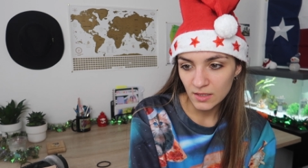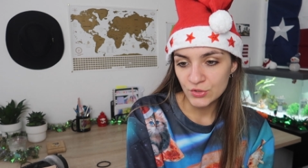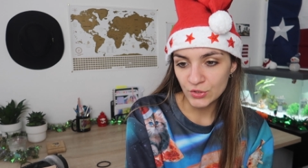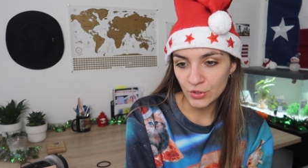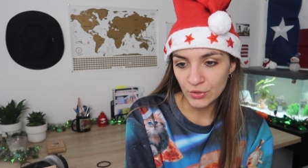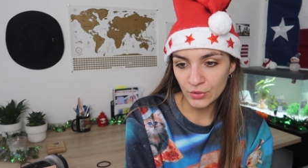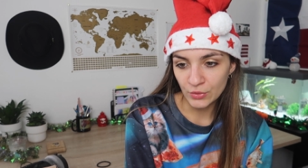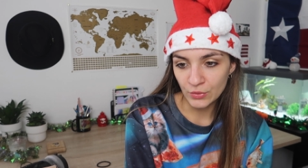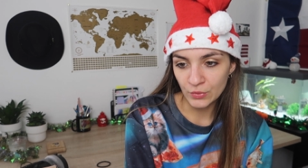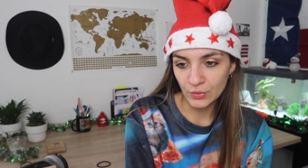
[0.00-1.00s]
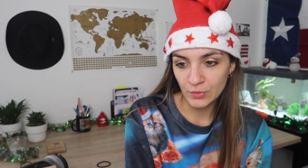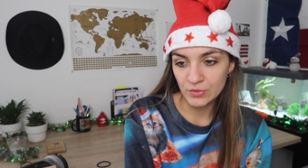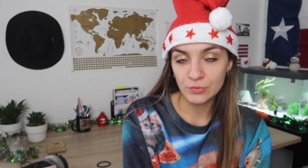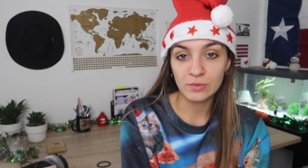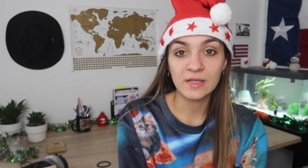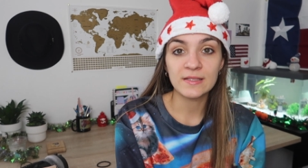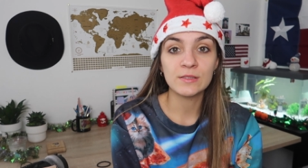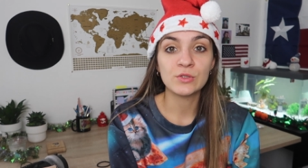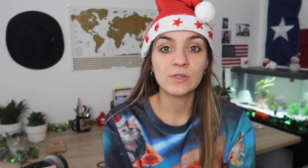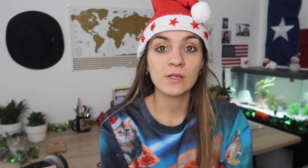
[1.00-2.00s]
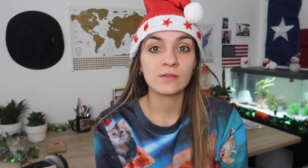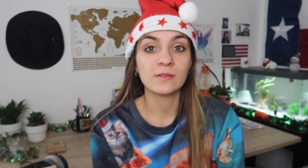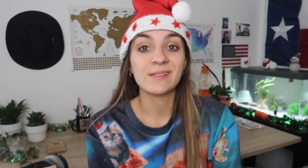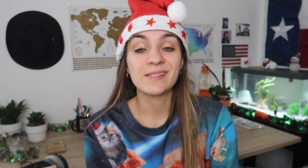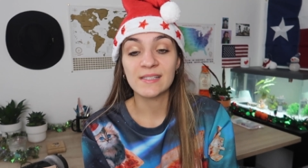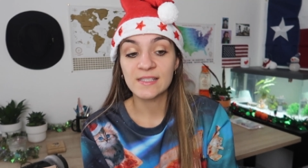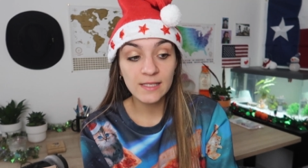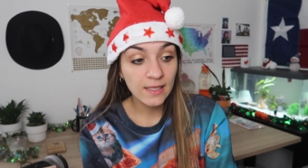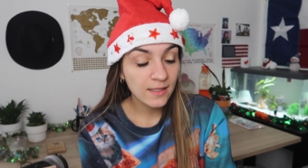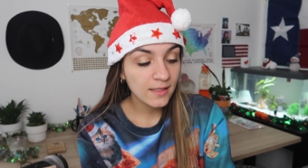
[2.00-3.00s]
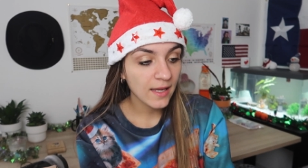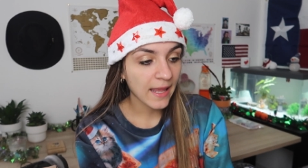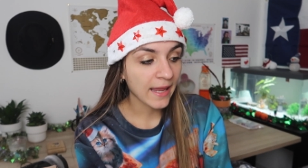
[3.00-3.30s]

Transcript: So it was released in 2016,